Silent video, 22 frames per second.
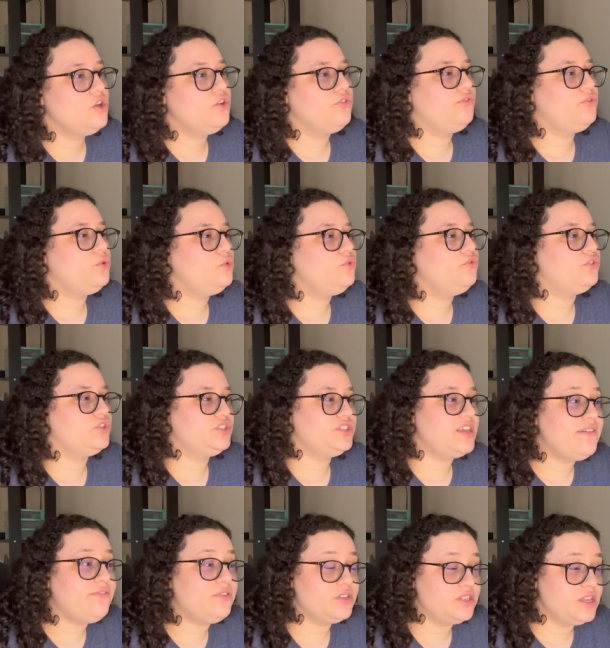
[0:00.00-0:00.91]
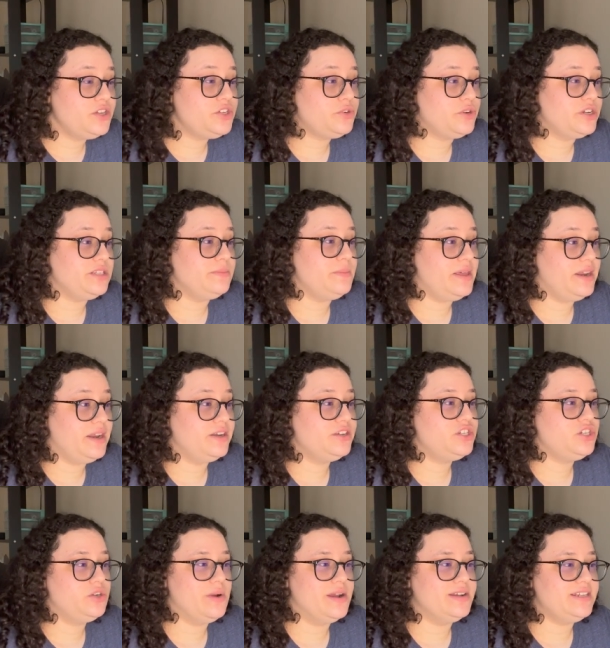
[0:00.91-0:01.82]
who for several centuries
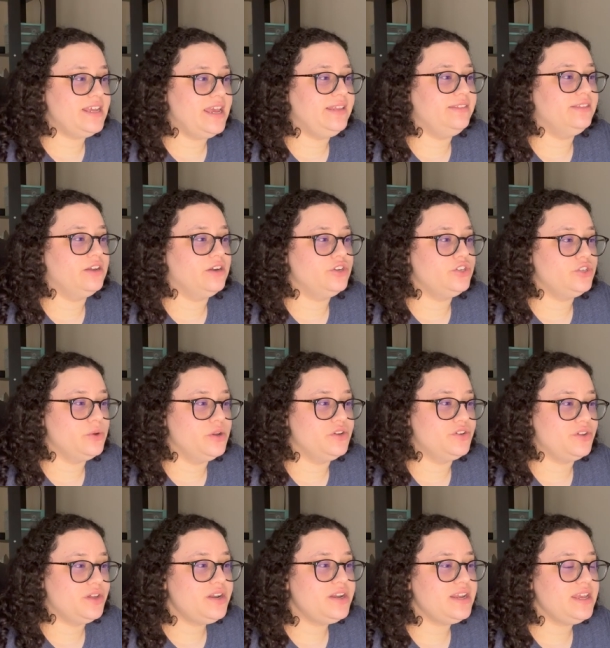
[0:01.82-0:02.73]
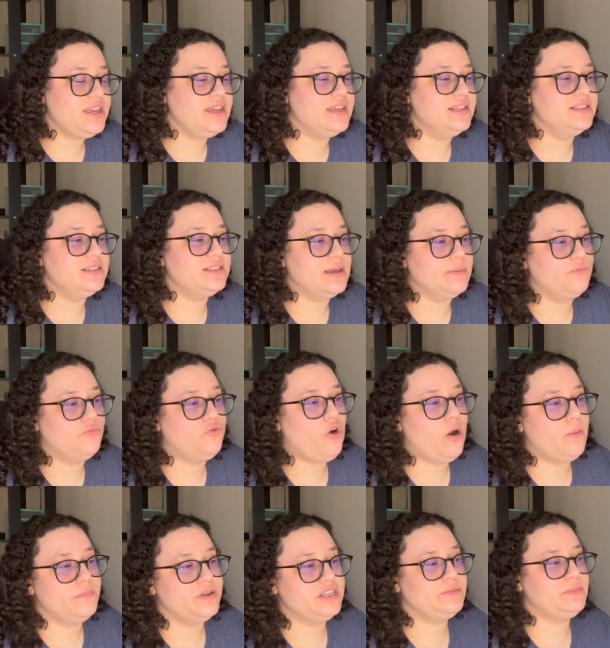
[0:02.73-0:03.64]
managed to retain their Jewish identity in some
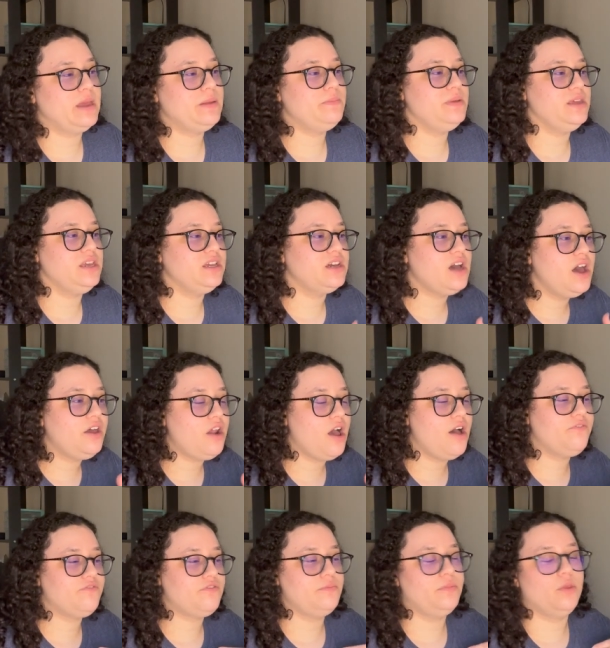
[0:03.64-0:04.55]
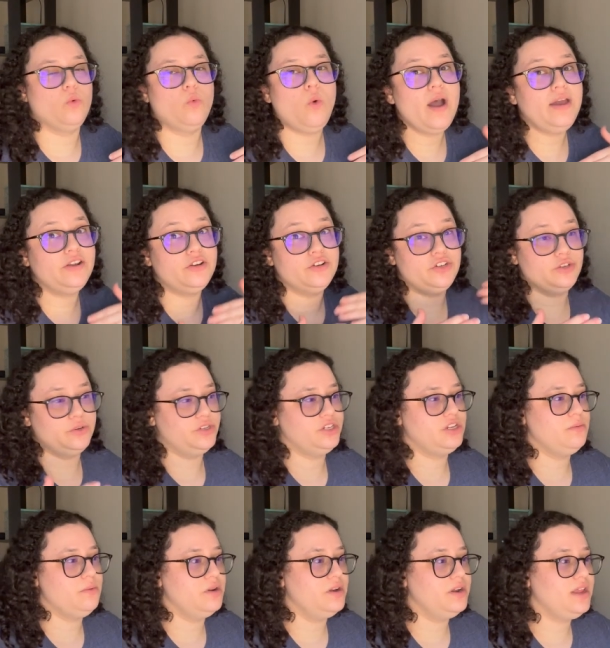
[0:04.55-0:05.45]
form despite being cut off from the wider Jewish
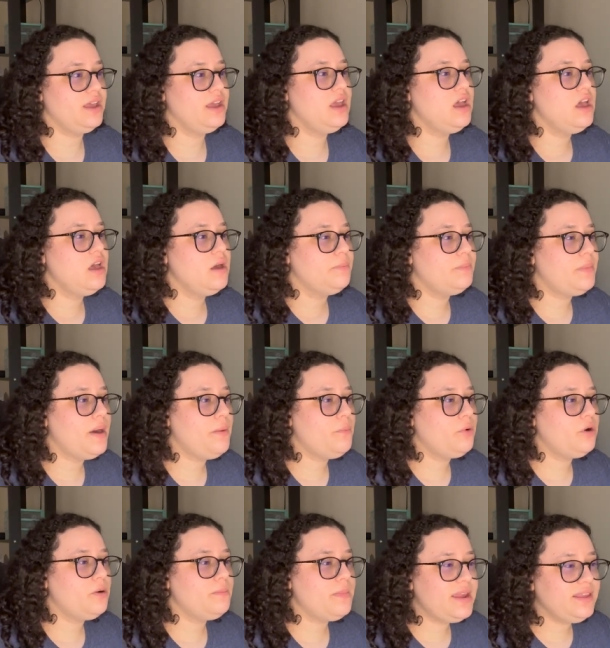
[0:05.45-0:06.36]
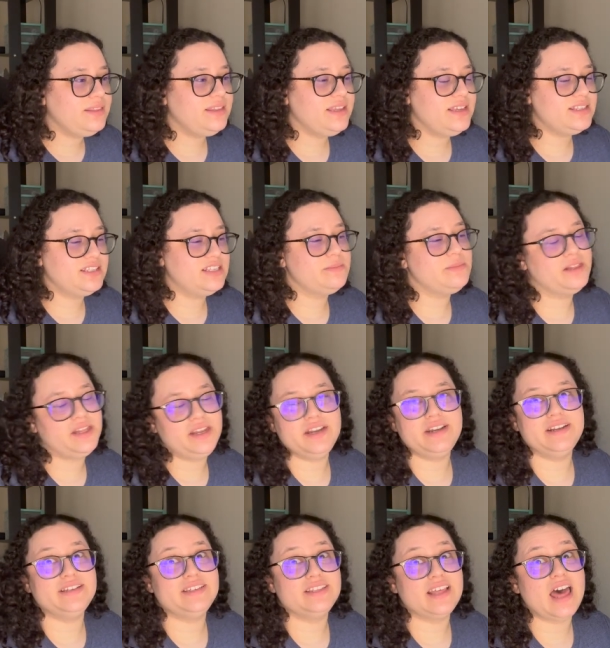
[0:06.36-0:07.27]
community, but were mainly assimilated
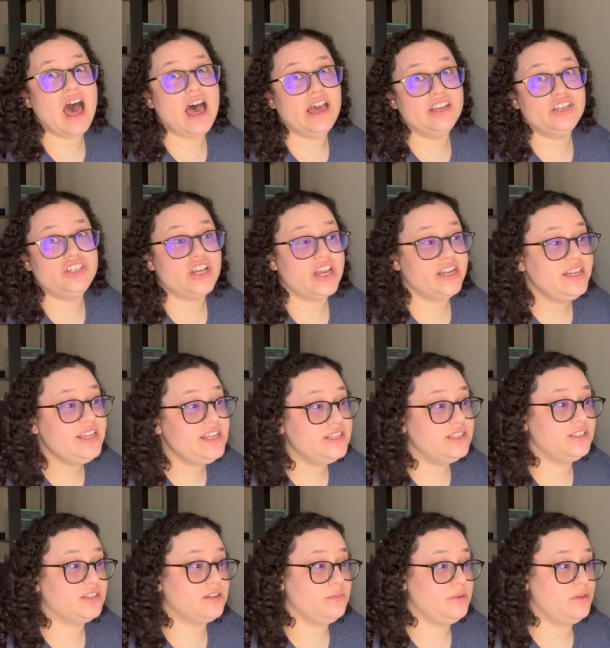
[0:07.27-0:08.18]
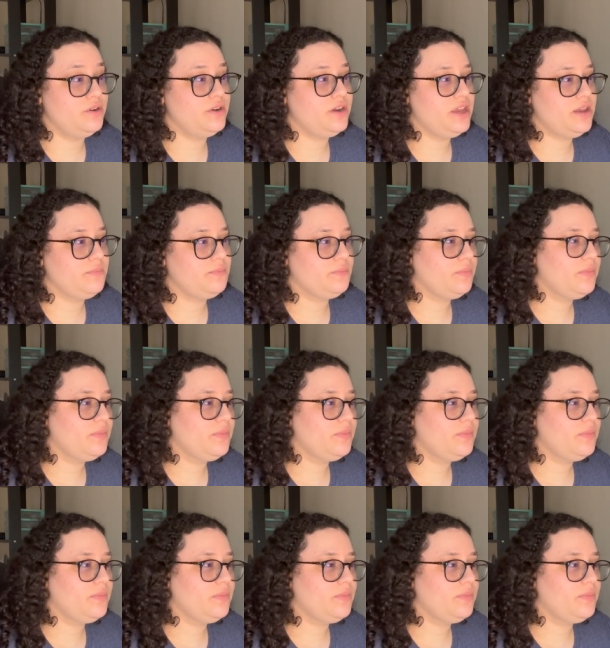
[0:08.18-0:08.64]
into the Han Chinese community.